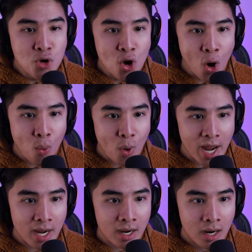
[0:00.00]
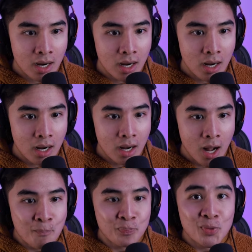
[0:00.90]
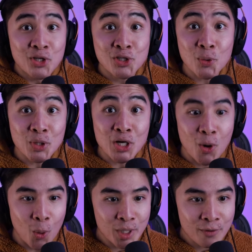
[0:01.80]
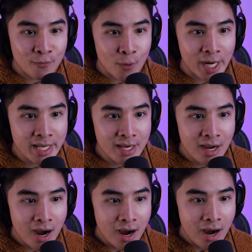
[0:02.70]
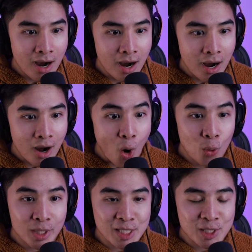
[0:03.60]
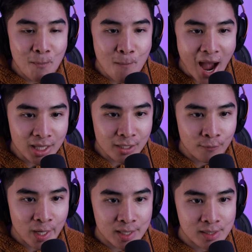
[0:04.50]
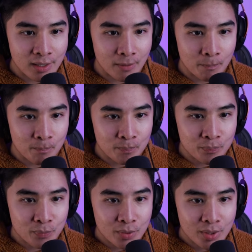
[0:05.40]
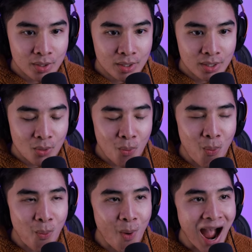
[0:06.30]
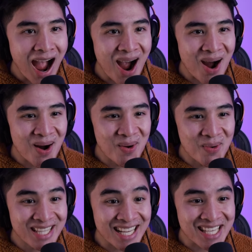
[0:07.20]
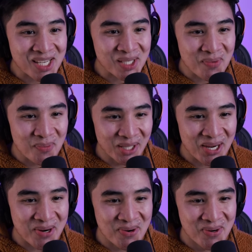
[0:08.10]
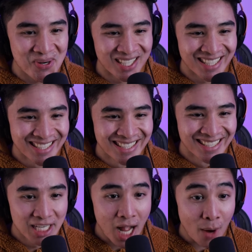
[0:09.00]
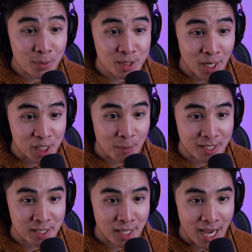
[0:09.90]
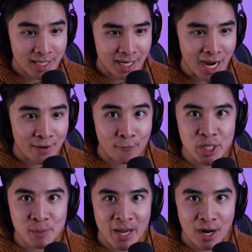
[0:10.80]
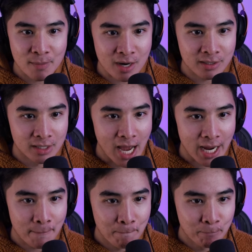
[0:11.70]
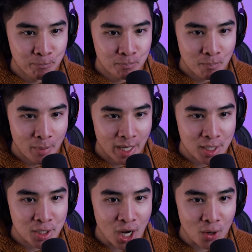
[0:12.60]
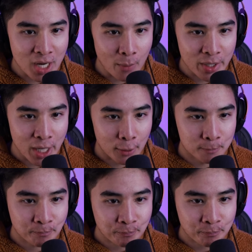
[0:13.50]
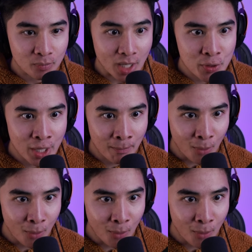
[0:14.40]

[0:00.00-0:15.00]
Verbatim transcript: No way. So the Golden Freddy? Oh, that's the Malik Phantom. Wow, that's actually really cool. I was not expecting that. That kind of freaked me out, I'm not gonna lie. But uh, you know, now we know. The